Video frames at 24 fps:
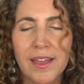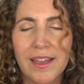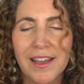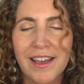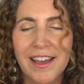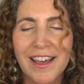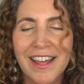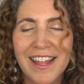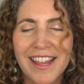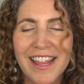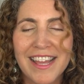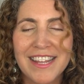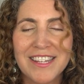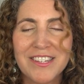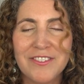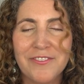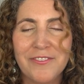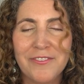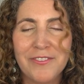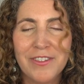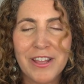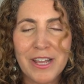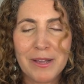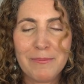I like to
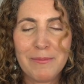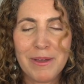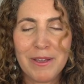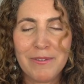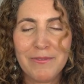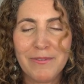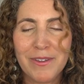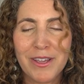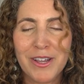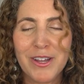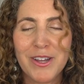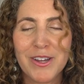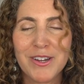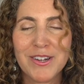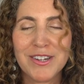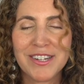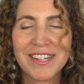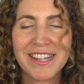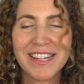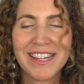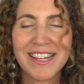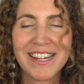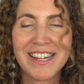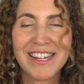flick my
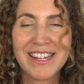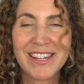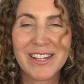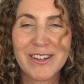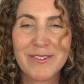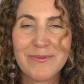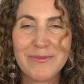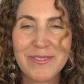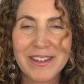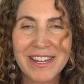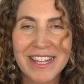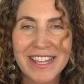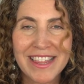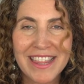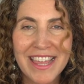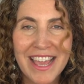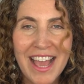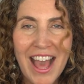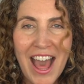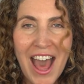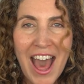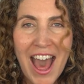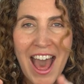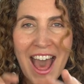fingers a little, opening
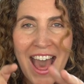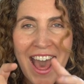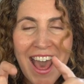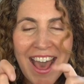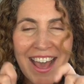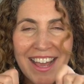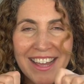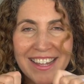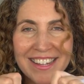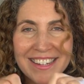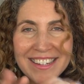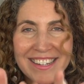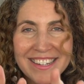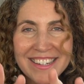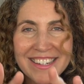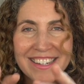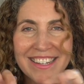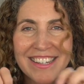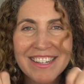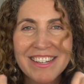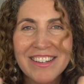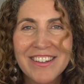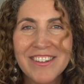the eyes,